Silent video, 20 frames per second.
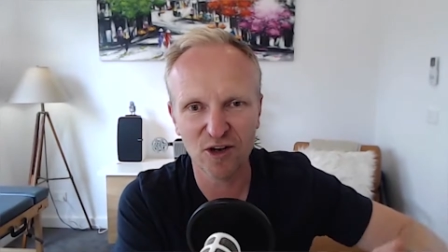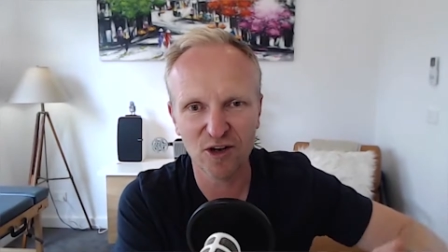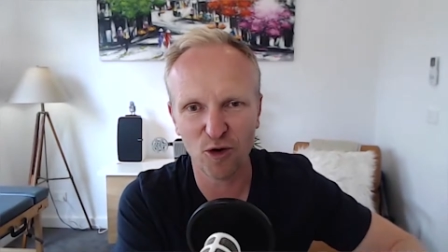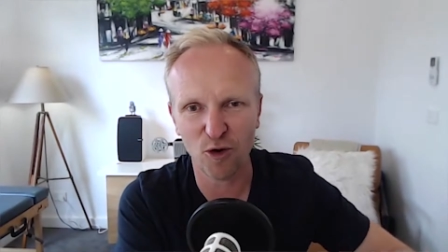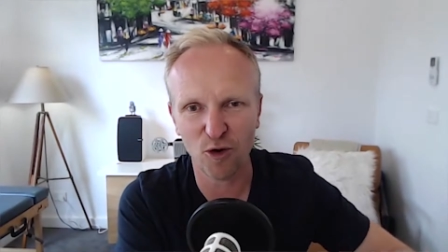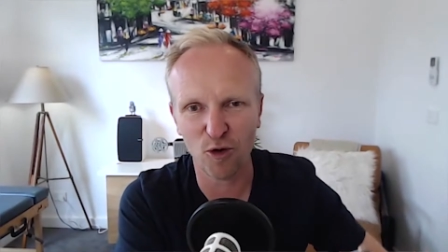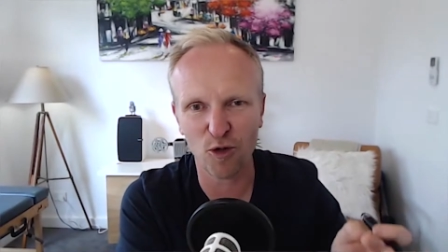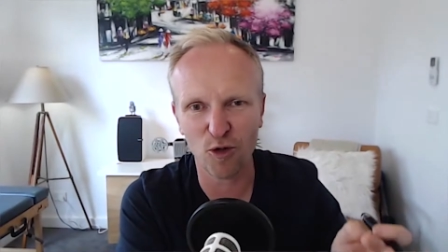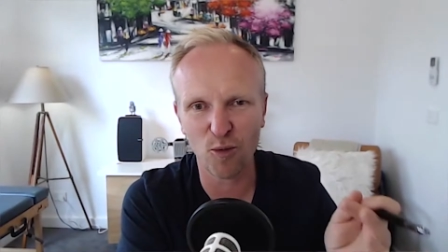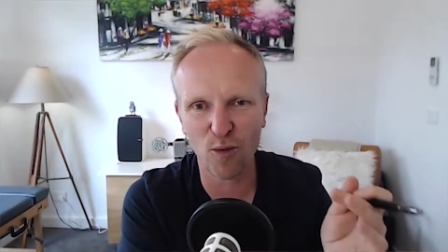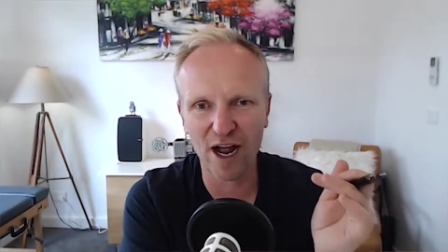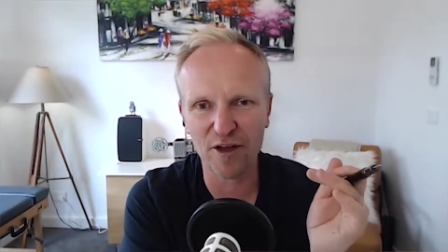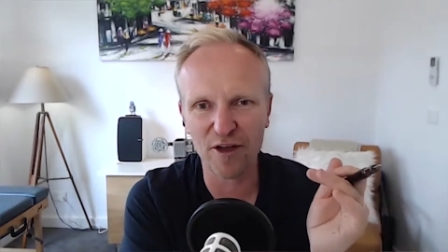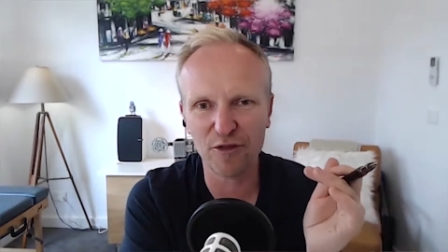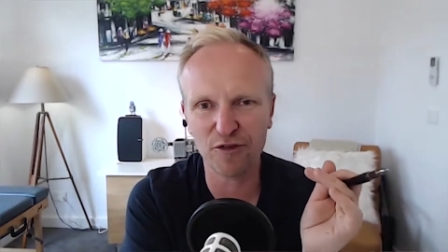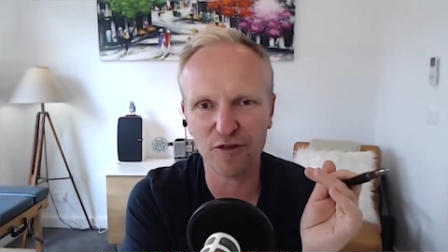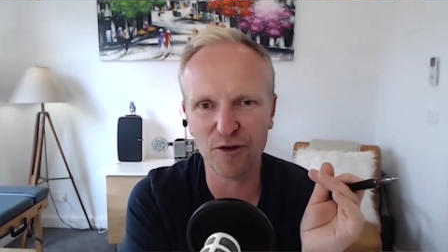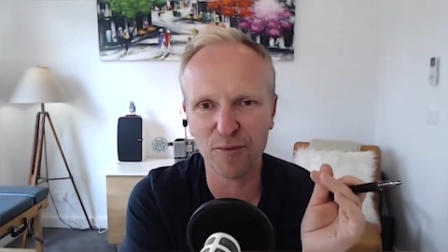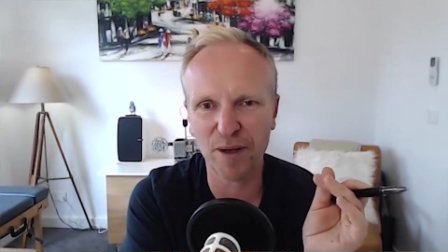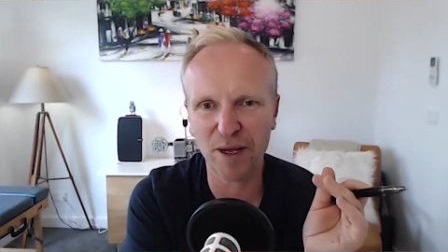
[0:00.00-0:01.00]
all the way
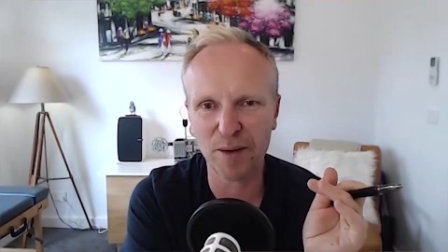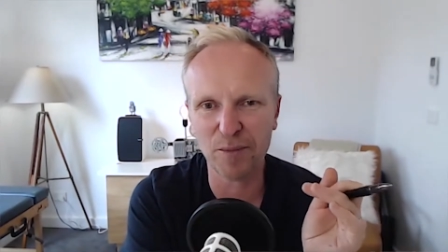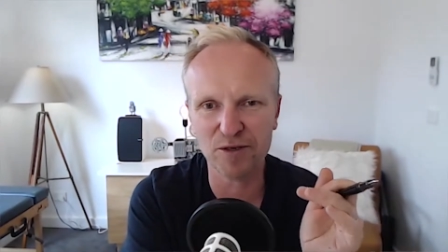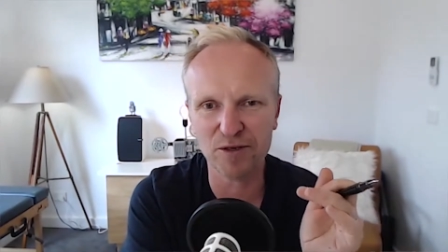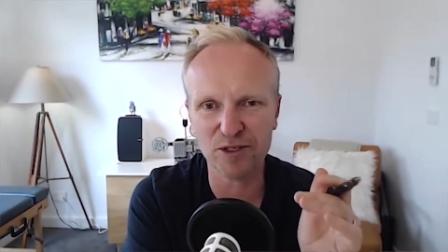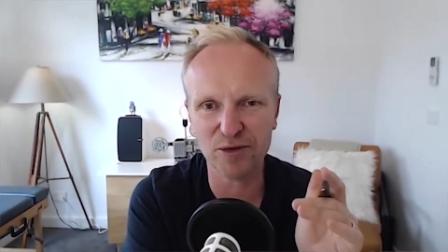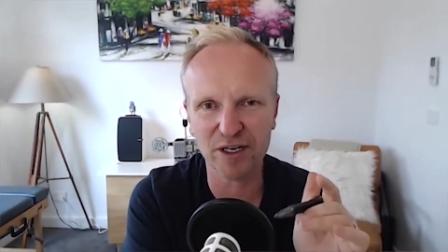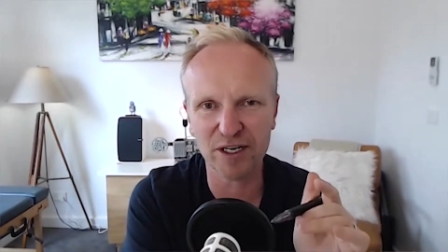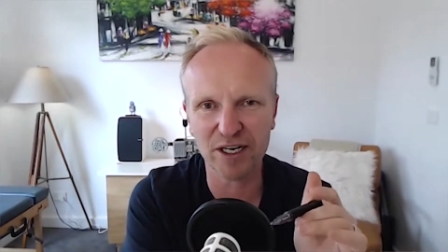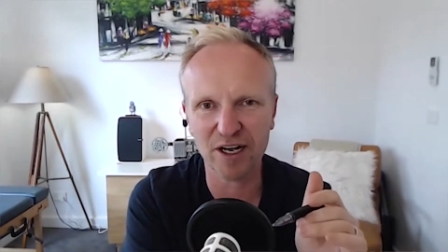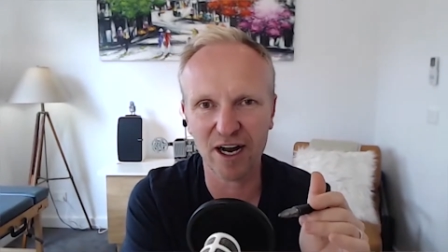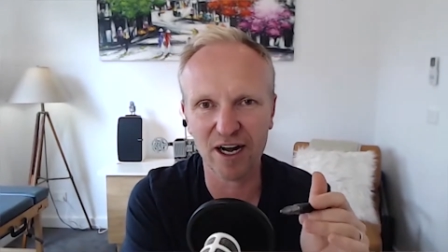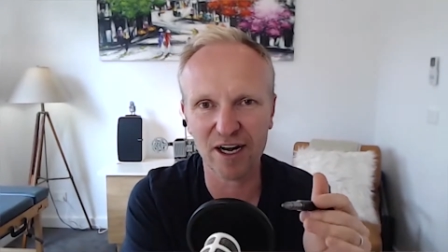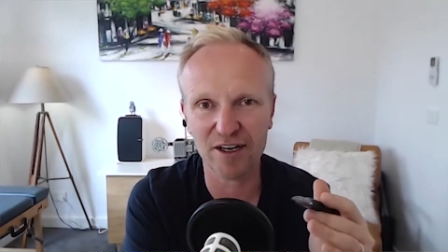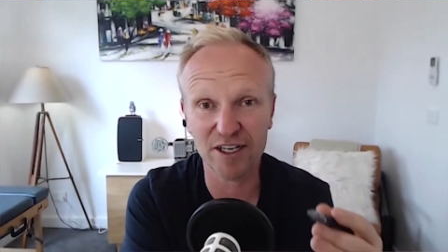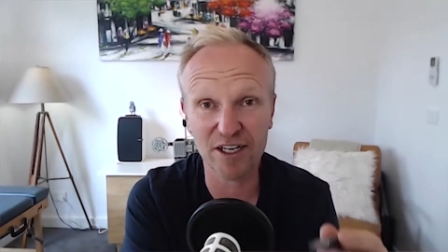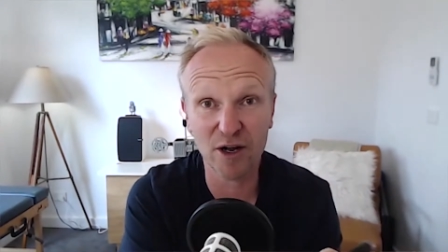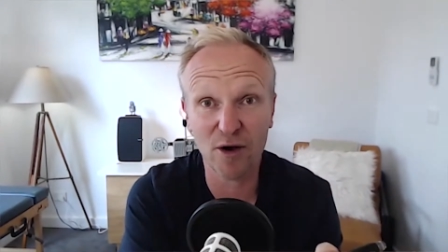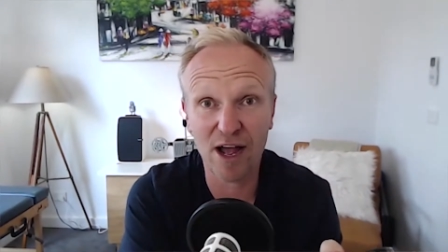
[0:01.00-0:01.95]
through to people doing kind of, you know,